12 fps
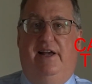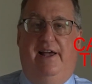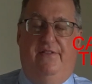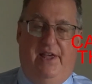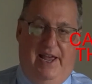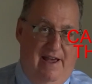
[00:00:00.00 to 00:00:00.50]

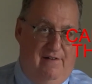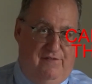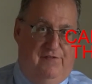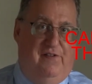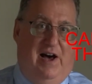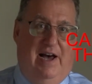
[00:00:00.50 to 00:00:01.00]
and they have
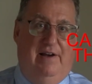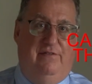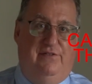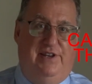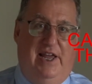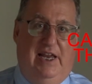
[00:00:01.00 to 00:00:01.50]

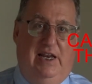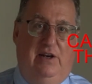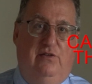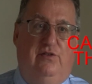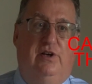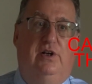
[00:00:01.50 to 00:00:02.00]
5
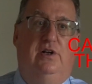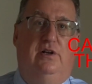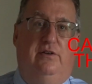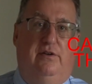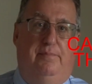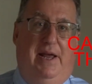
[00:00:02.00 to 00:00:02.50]
days
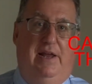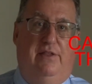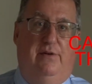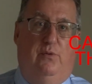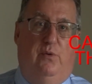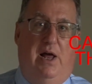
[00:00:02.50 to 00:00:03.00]
to pay
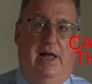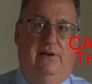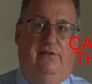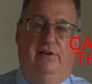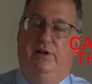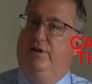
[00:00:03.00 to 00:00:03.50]
the rent.